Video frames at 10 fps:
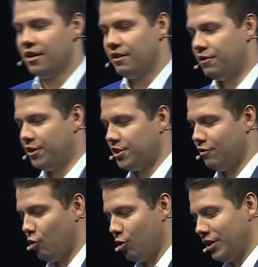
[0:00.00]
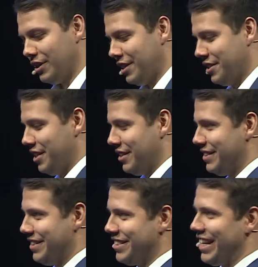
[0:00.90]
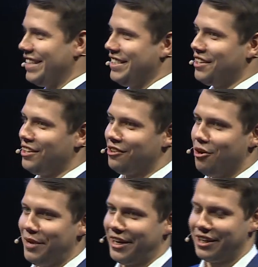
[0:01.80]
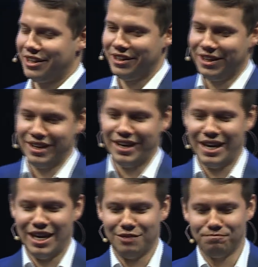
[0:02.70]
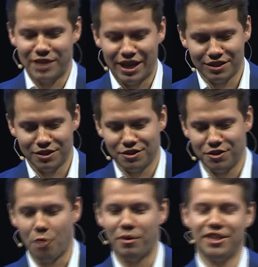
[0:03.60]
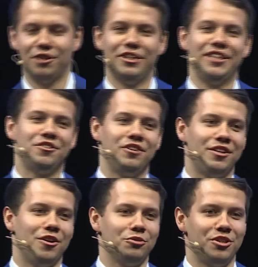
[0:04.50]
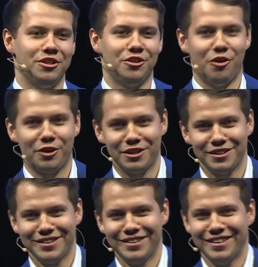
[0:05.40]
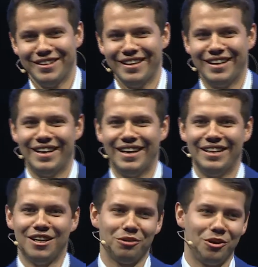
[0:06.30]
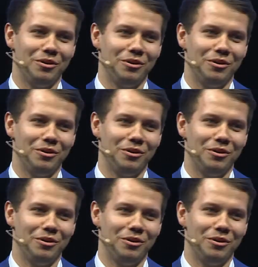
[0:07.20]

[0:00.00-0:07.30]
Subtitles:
First of all, there's this classical comic that nobody on the internet knows you're a dog. And our goal